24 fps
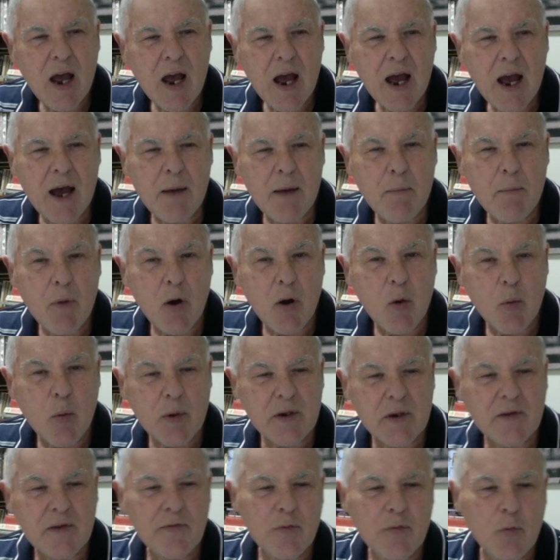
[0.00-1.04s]
My
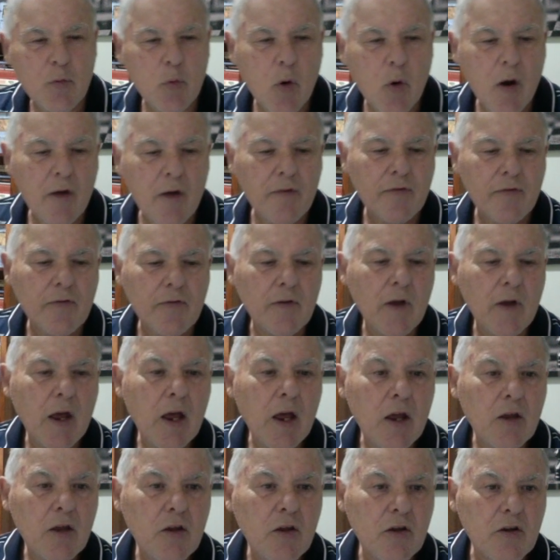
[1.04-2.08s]
Wonderful Wife,
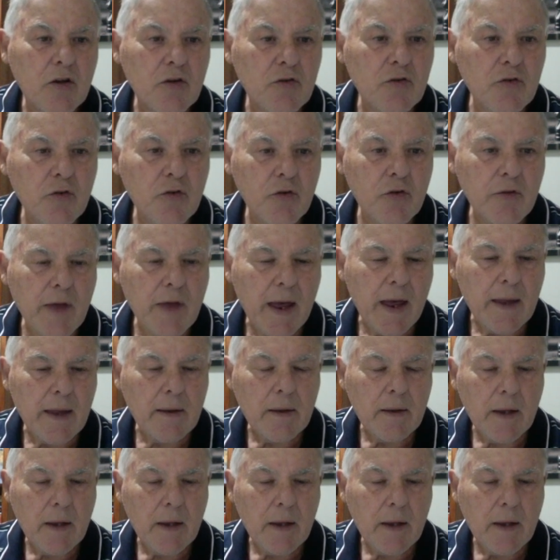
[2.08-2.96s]
you can do that.